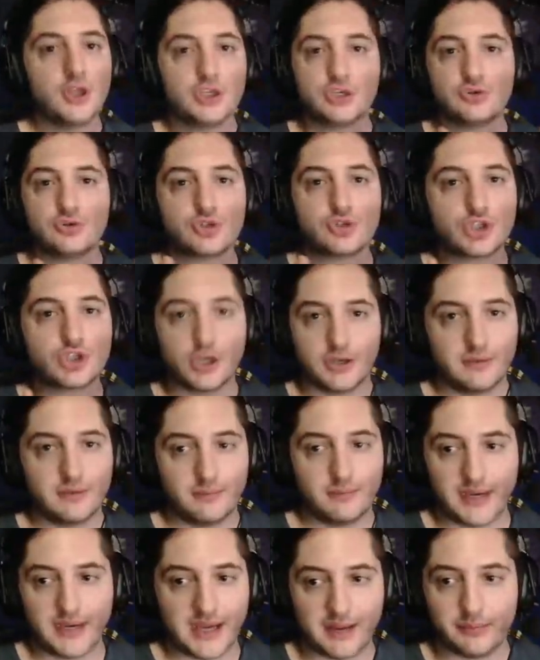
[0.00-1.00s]
You shouldn't
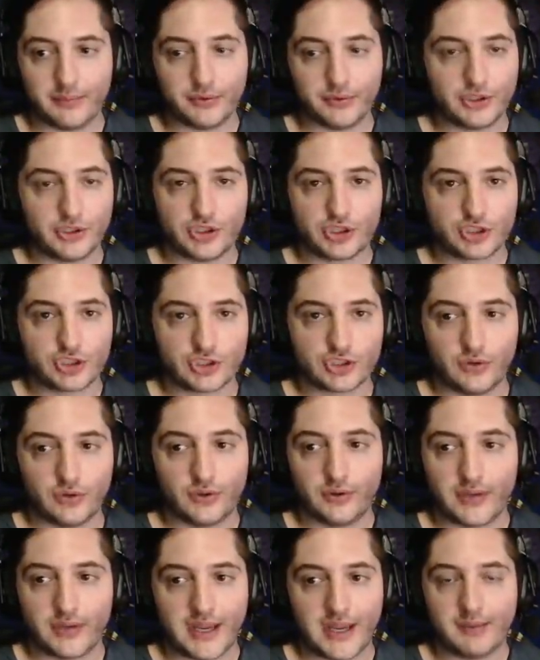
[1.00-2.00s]
be able to just
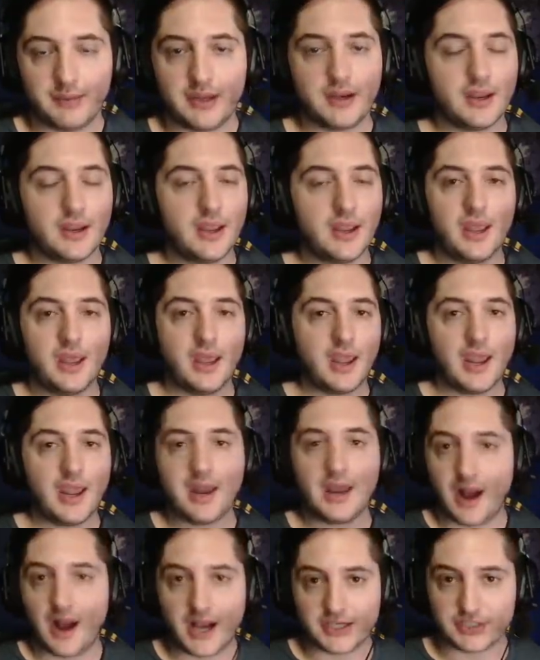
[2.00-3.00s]
solo game it.
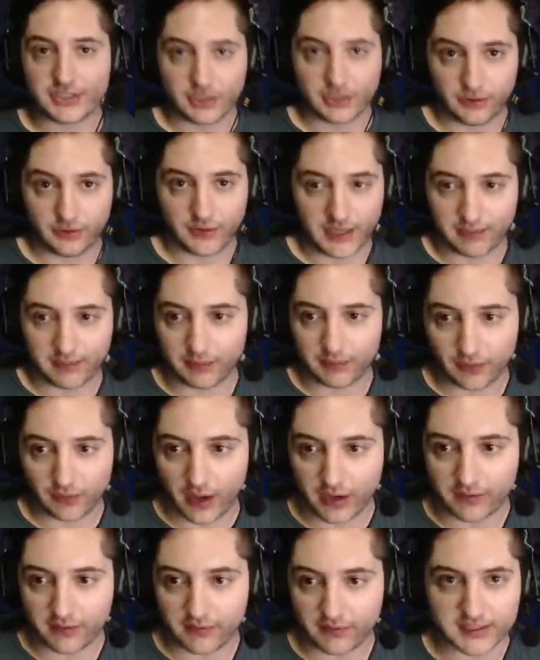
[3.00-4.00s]
And I solo gamed a
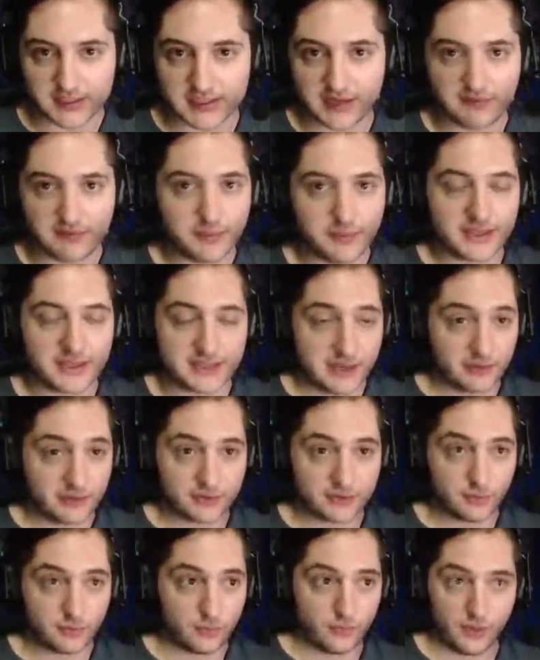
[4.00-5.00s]
lot of this stuff because I
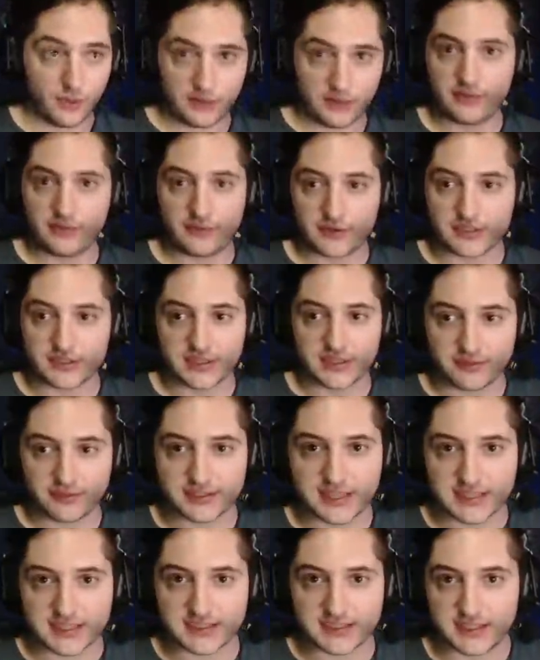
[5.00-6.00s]
was one of the first level
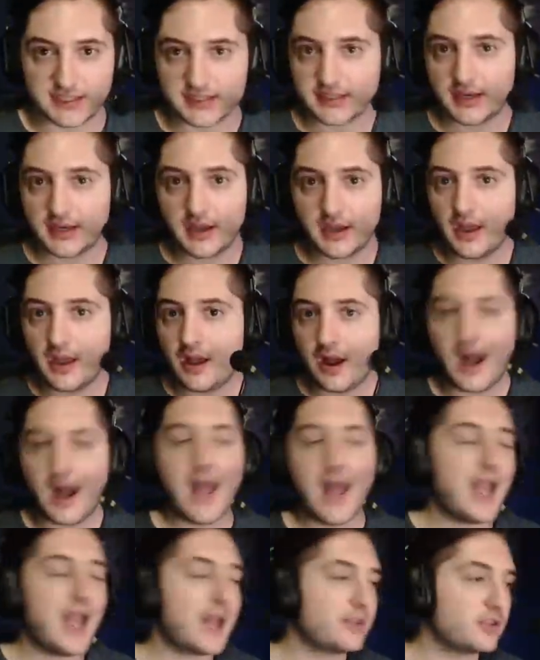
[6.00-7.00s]
60s.
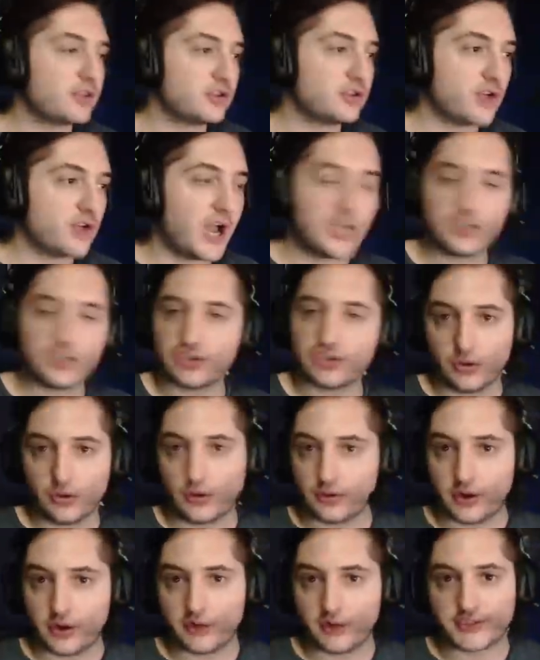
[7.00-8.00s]
I
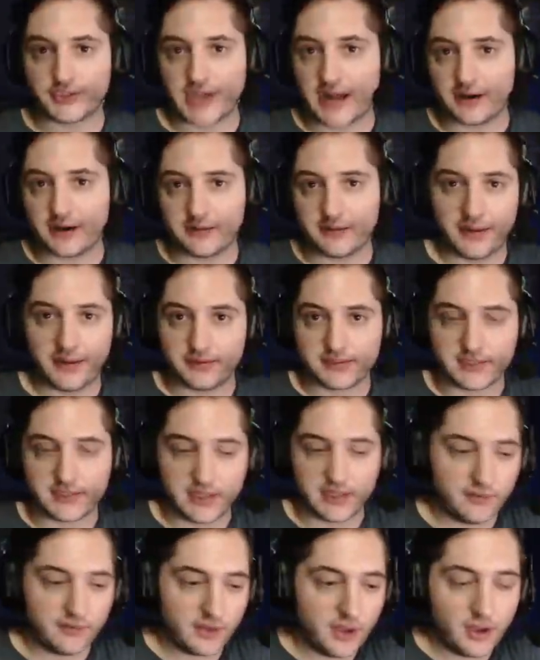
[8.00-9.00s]
soloed all the Shattered Mountain
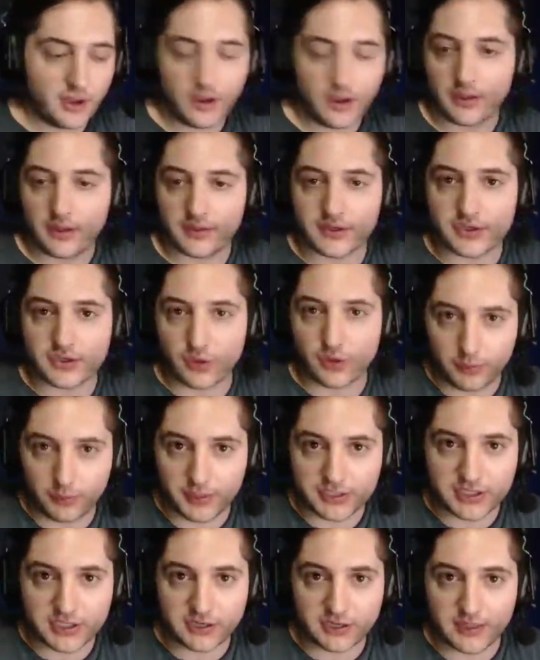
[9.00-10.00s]
stuff. There's a whole
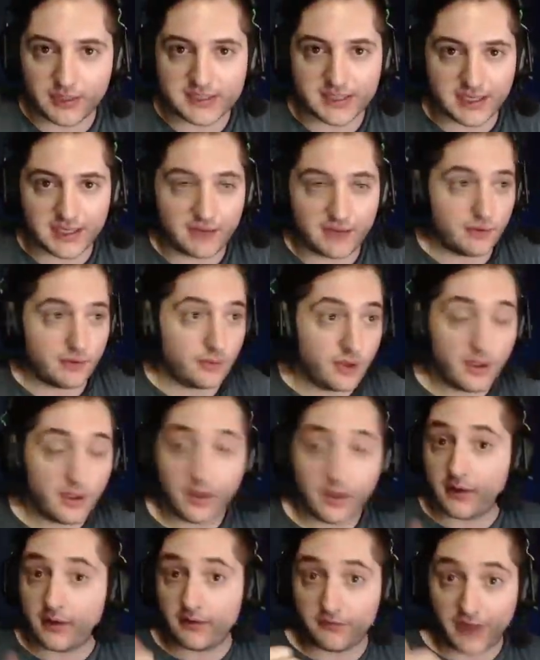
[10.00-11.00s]
bunch of quests that give you
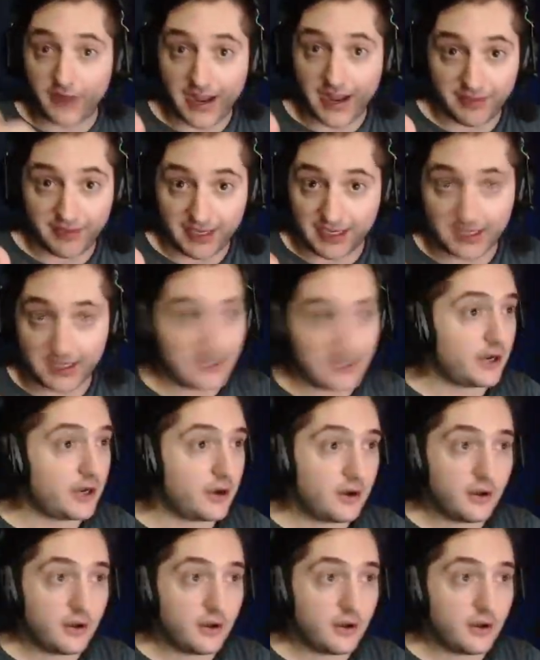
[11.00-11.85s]
580 gear,